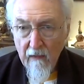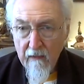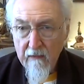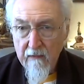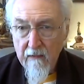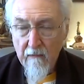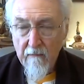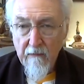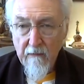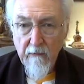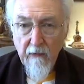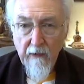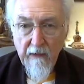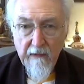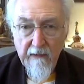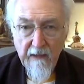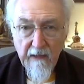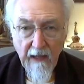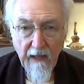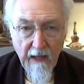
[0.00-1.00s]
we
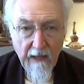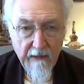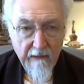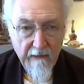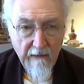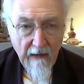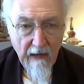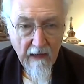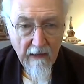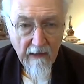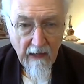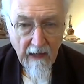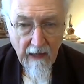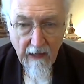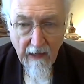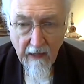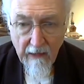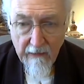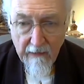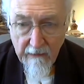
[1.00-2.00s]
read together out
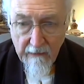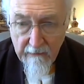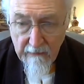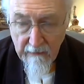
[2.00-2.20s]
loud.